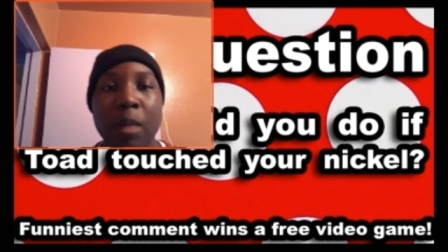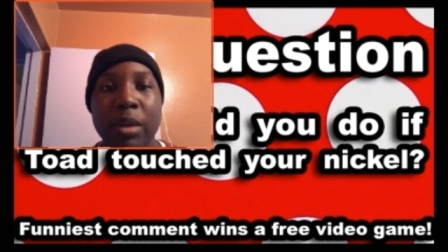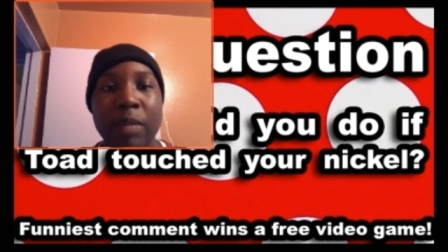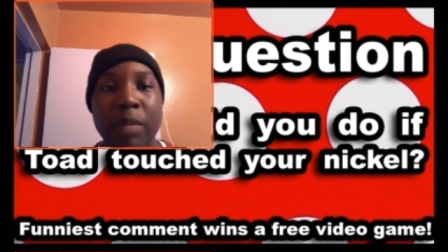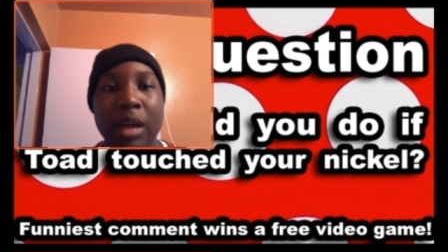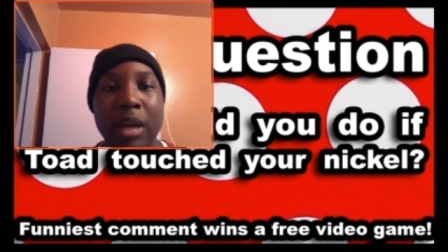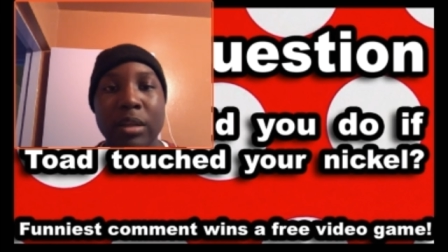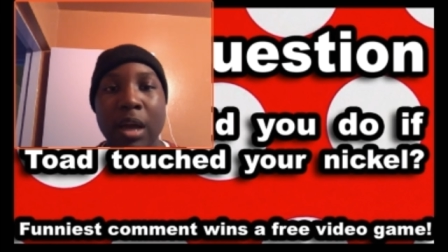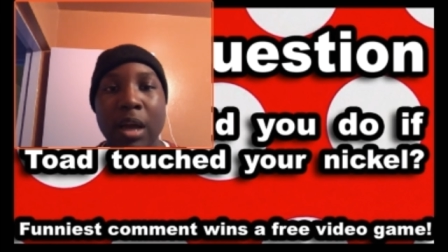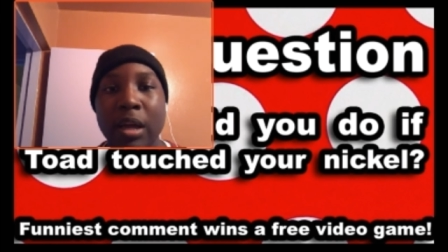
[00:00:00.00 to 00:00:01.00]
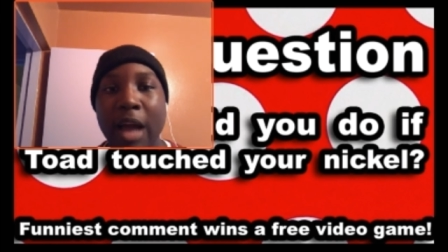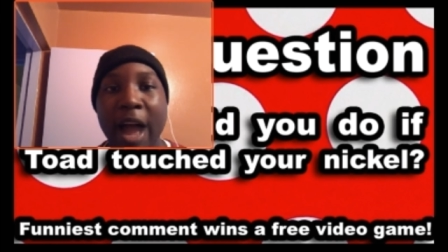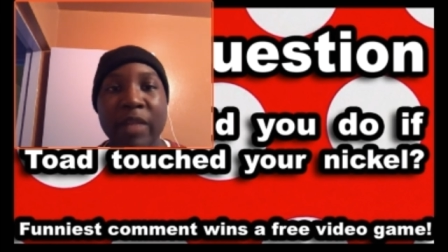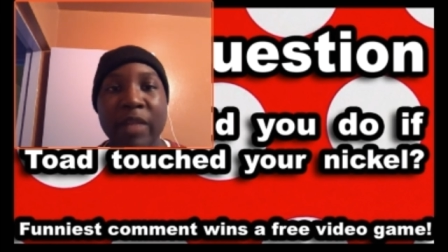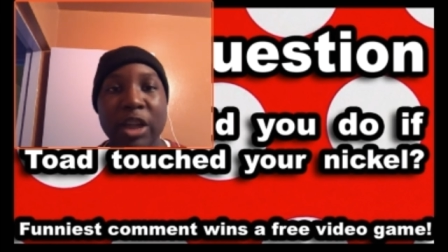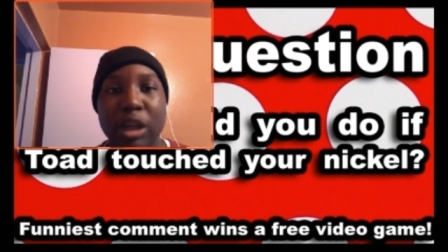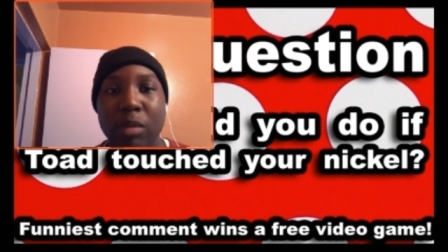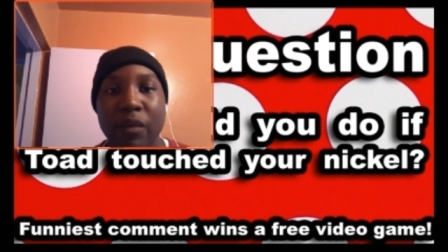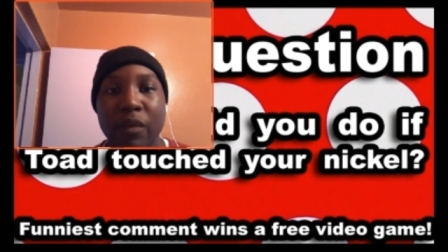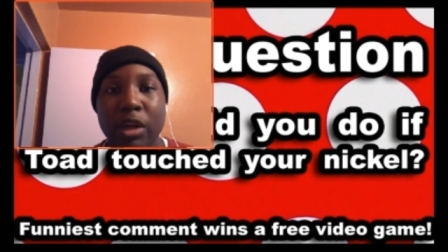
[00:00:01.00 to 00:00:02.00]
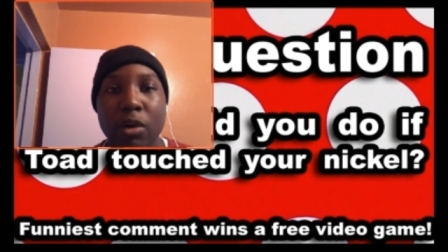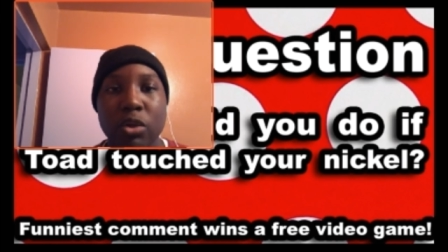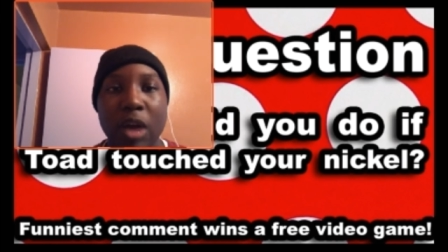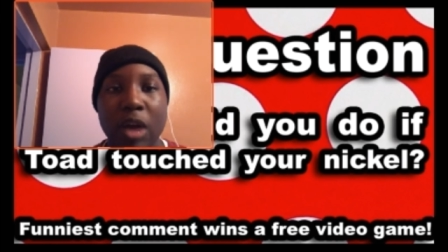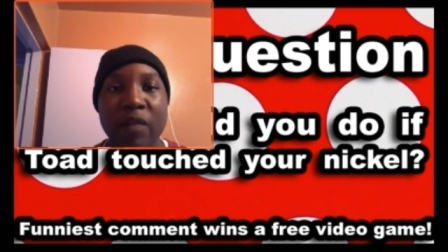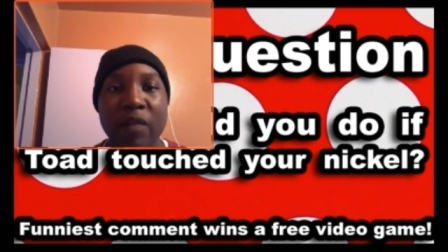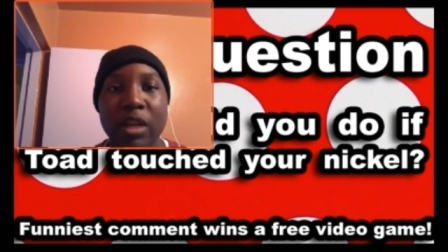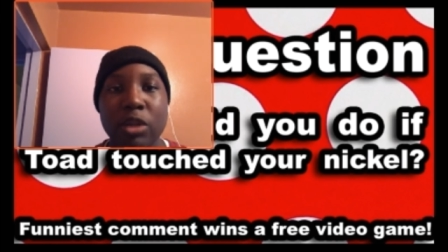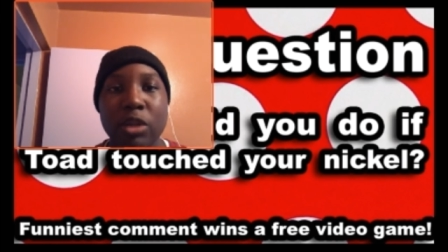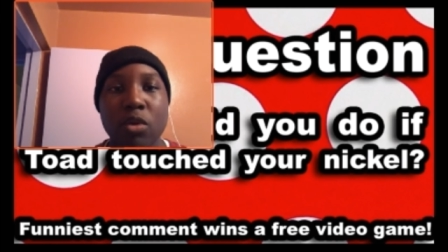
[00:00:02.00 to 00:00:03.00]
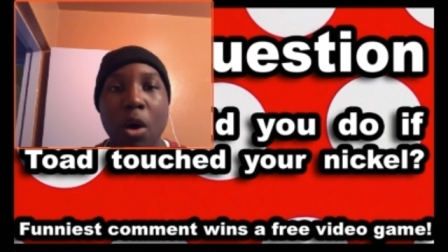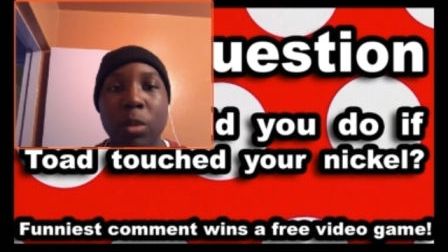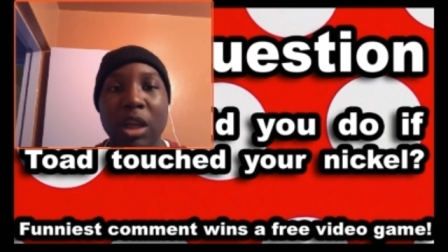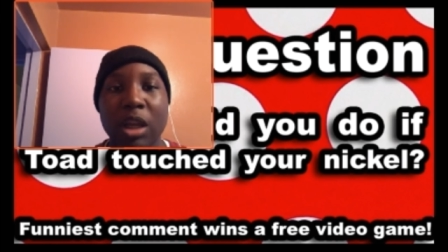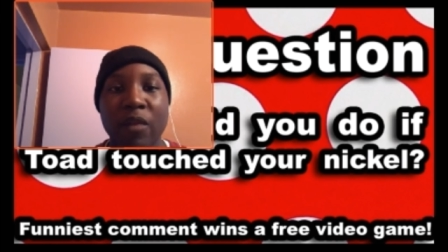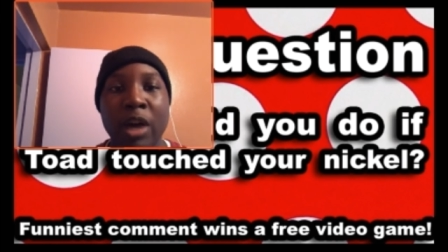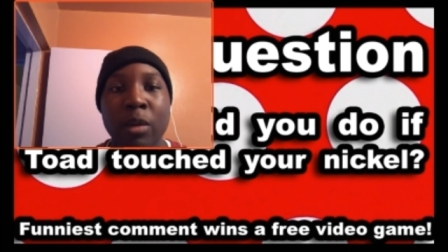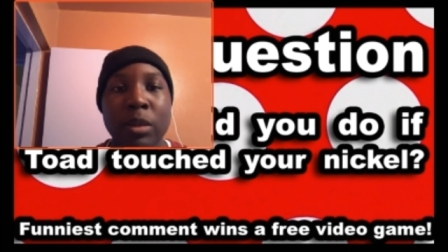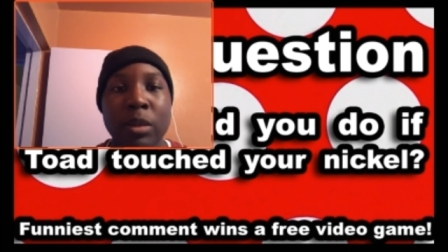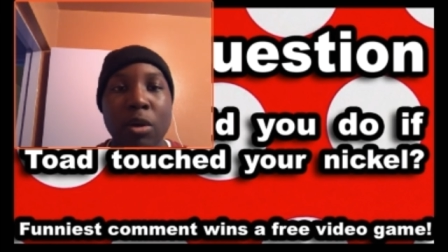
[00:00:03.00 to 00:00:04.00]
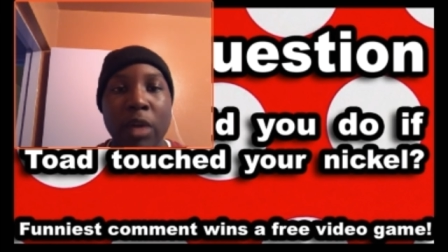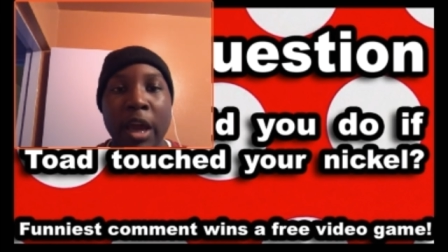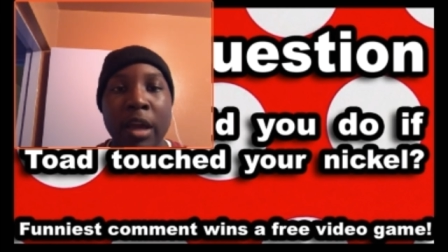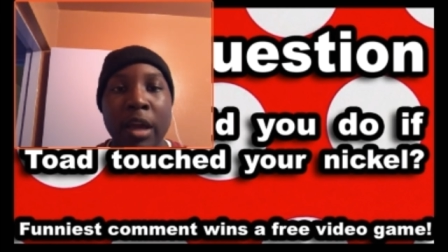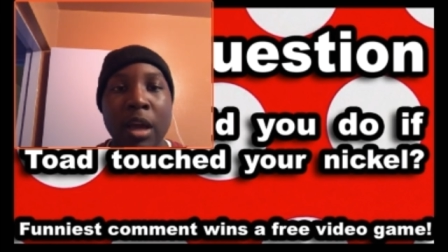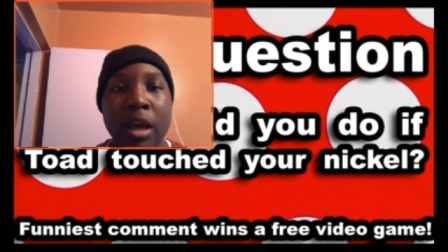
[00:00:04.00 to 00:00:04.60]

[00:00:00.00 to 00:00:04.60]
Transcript: But it matters not. I have not checked my video. So, I really do hope that the volume is okay.